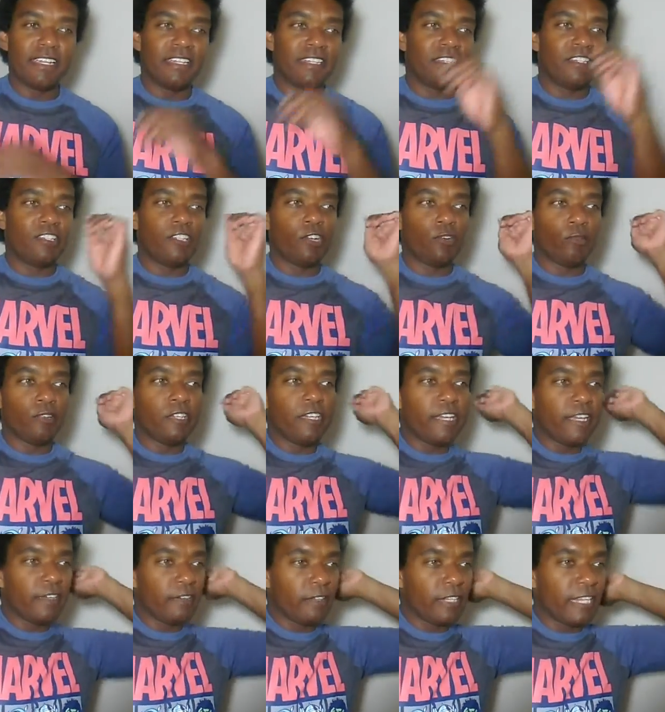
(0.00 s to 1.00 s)
and you know,
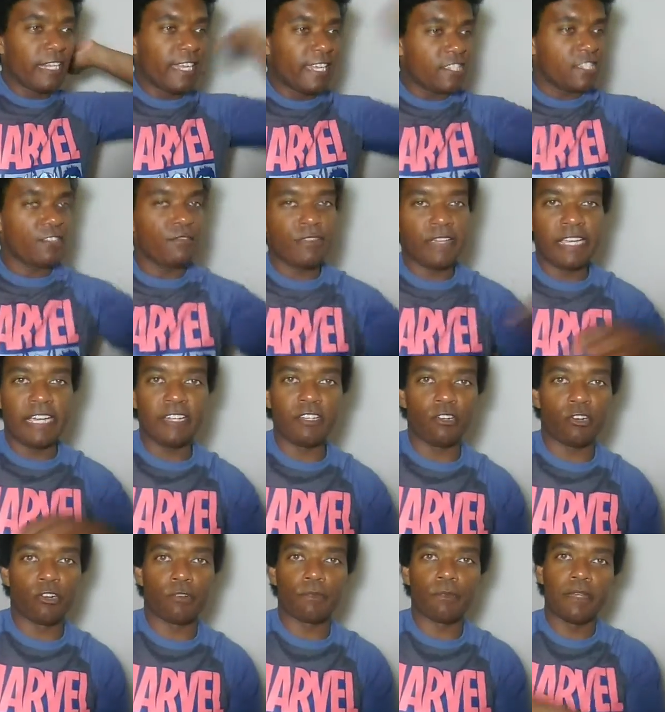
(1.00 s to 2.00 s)
when it hits a
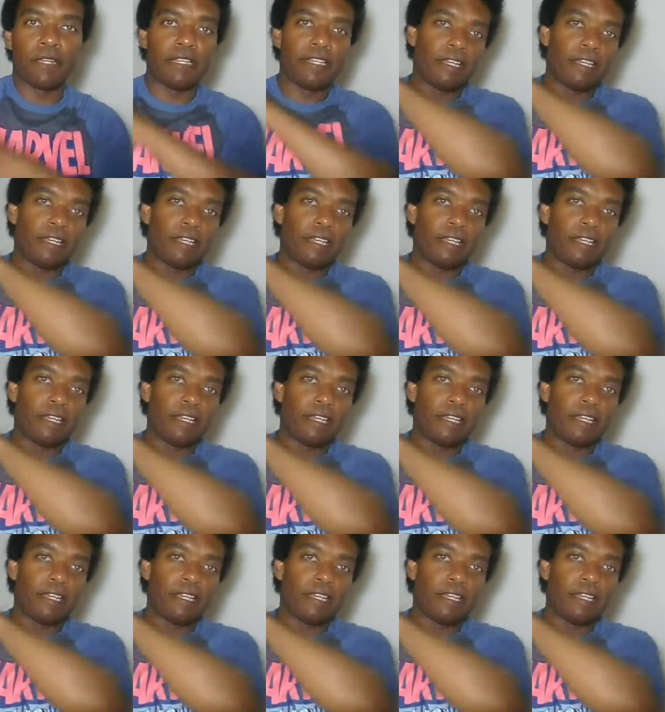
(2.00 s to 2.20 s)
van or